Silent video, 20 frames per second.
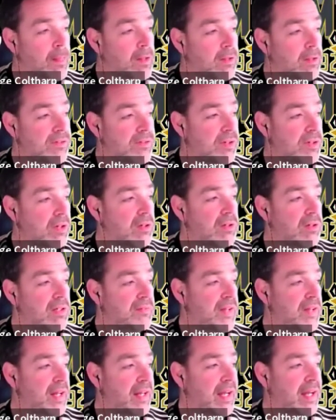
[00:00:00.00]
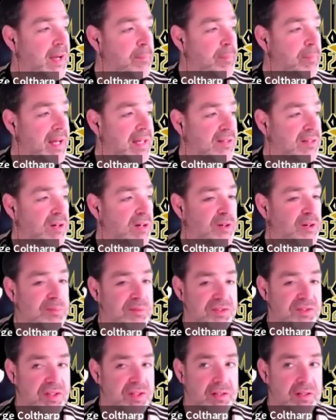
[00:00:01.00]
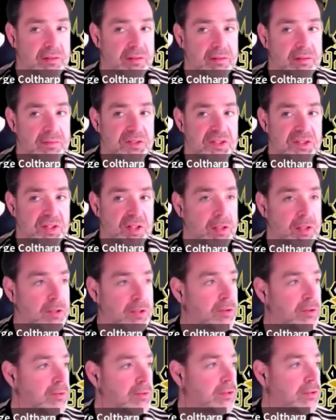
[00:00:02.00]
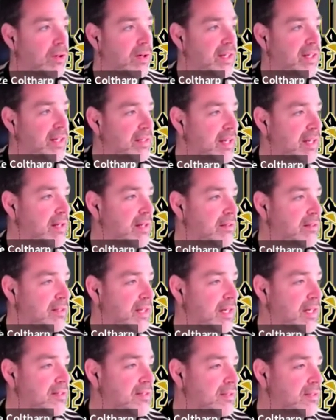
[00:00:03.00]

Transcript: So if that guy backs off, I'm just gonna crank it down and catch it.